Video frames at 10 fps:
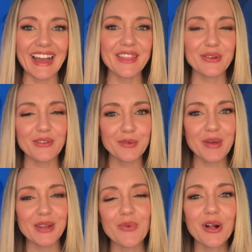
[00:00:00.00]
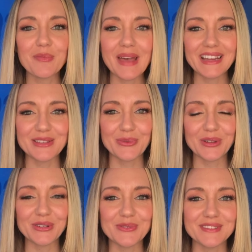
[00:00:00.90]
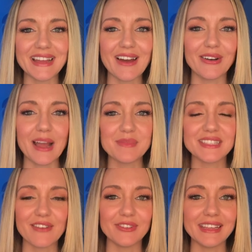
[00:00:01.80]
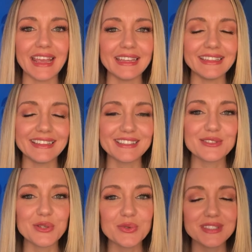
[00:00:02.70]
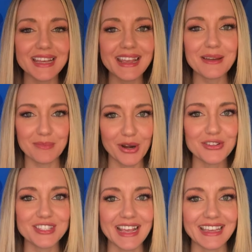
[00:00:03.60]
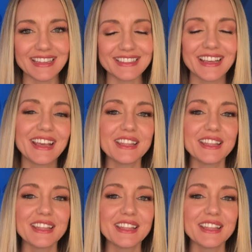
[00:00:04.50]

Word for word: Hi there, everybody. Welcome back to 3 News Now. I'm Stephanie Haney. It's Tuesday, March 2nd.